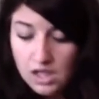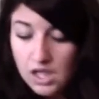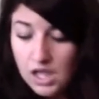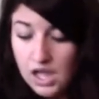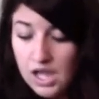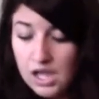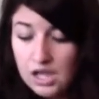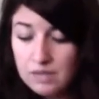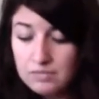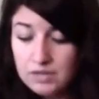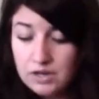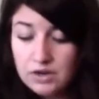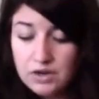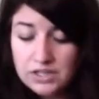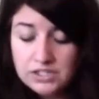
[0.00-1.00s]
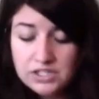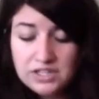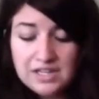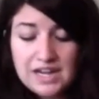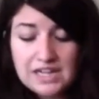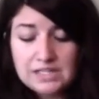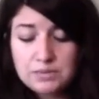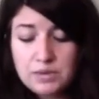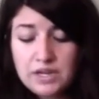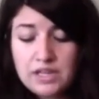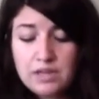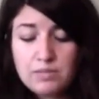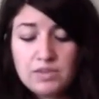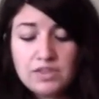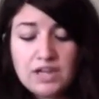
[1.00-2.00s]
Now going to the next
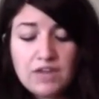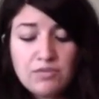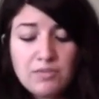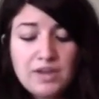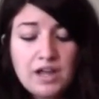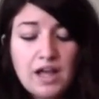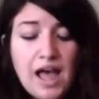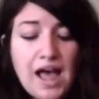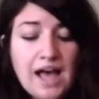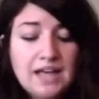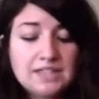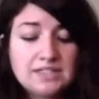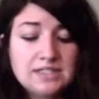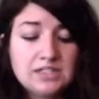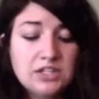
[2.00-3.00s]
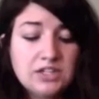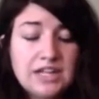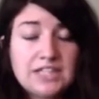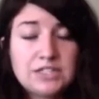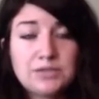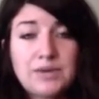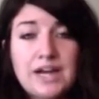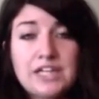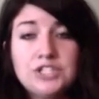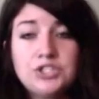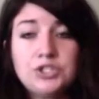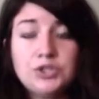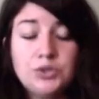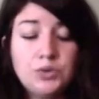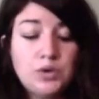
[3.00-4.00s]
point, I mean, the government certainly has a right
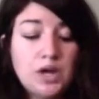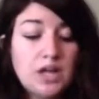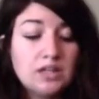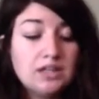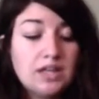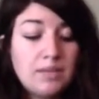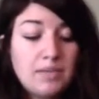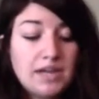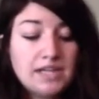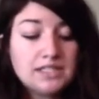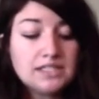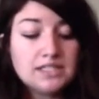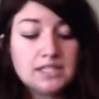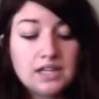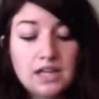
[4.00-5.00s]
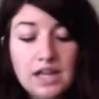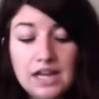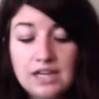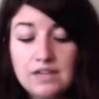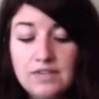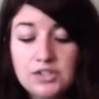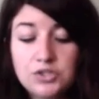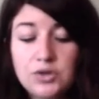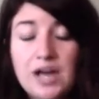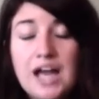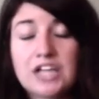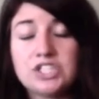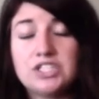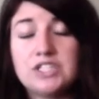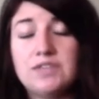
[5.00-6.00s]
to limit individual
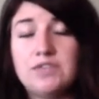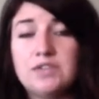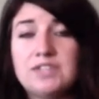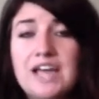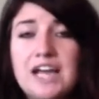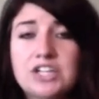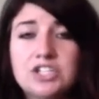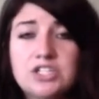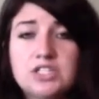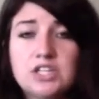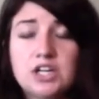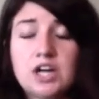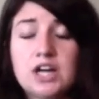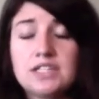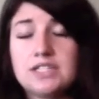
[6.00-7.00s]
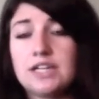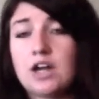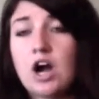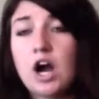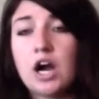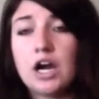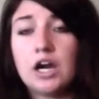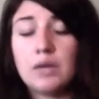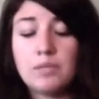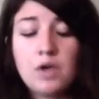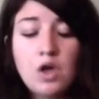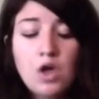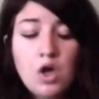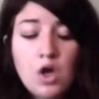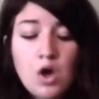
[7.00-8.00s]
actions if those actions are causing harm
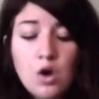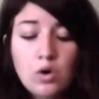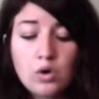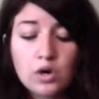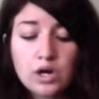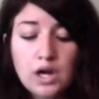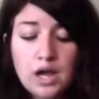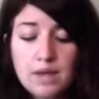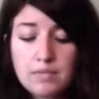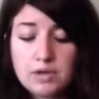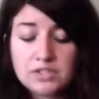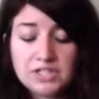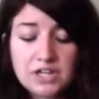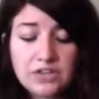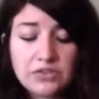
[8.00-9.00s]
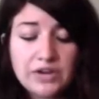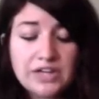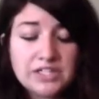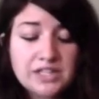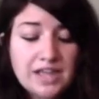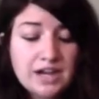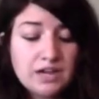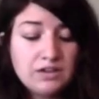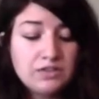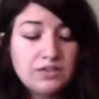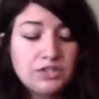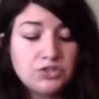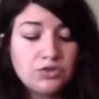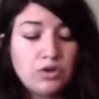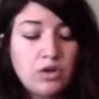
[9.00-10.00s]
or posing a threat to that
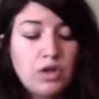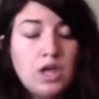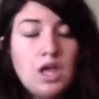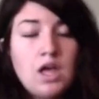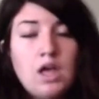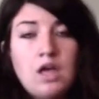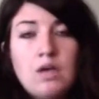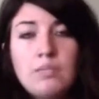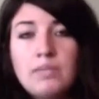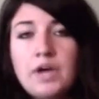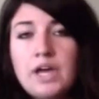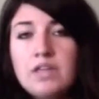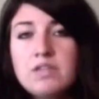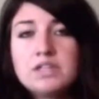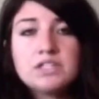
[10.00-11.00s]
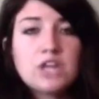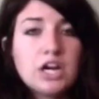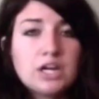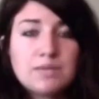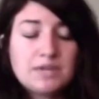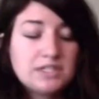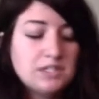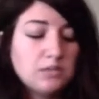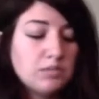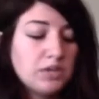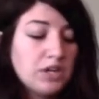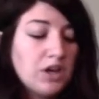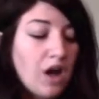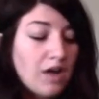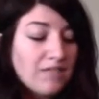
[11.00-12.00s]
individual. But this argument is
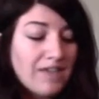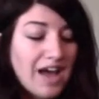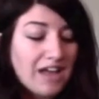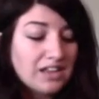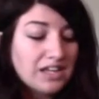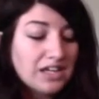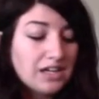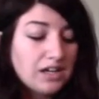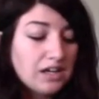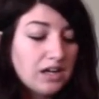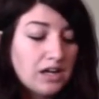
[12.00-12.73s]
simply not valid.